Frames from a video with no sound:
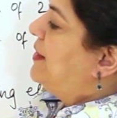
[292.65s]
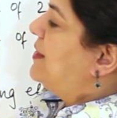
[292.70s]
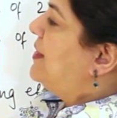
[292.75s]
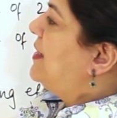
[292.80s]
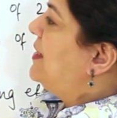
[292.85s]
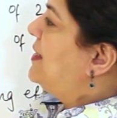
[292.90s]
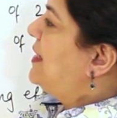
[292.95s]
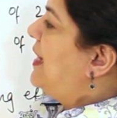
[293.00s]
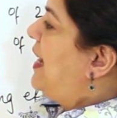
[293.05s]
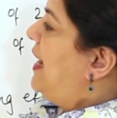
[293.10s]
This
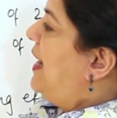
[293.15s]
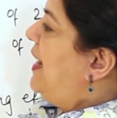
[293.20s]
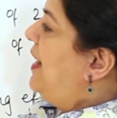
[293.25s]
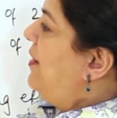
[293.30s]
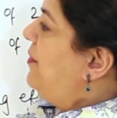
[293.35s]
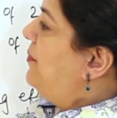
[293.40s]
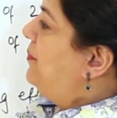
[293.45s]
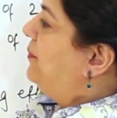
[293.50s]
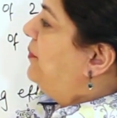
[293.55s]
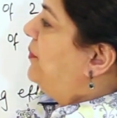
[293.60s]
is
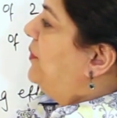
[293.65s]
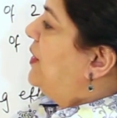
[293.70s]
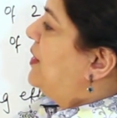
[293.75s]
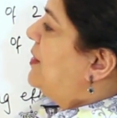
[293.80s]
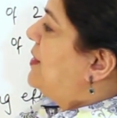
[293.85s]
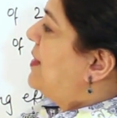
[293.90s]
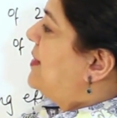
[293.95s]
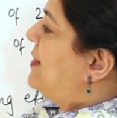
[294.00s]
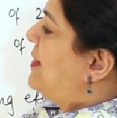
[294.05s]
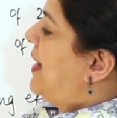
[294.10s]
A,
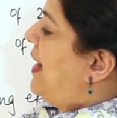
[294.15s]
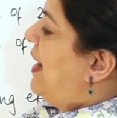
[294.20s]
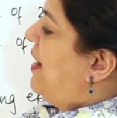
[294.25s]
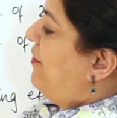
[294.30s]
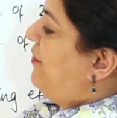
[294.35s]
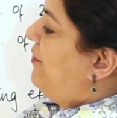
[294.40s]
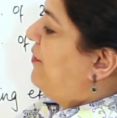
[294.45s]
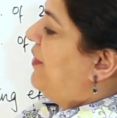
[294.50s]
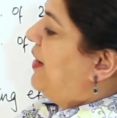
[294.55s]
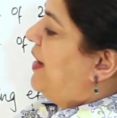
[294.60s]
this is
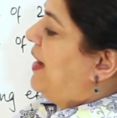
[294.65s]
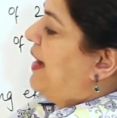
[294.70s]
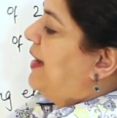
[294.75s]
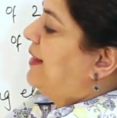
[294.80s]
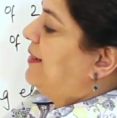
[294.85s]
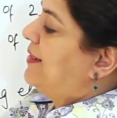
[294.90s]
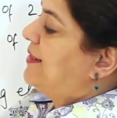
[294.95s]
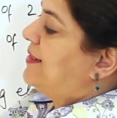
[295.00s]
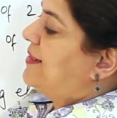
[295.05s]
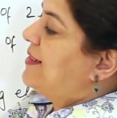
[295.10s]
F,
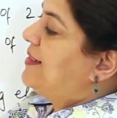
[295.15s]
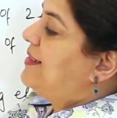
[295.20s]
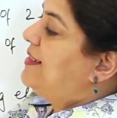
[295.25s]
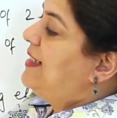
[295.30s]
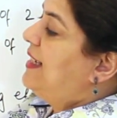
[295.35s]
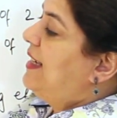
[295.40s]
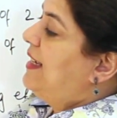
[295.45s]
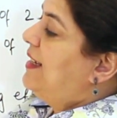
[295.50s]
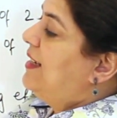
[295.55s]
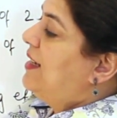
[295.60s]
and this is
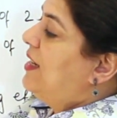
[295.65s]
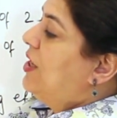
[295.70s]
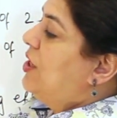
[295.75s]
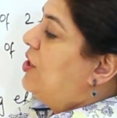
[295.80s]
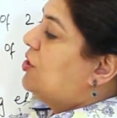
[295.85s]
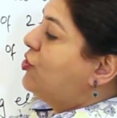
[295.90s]
D.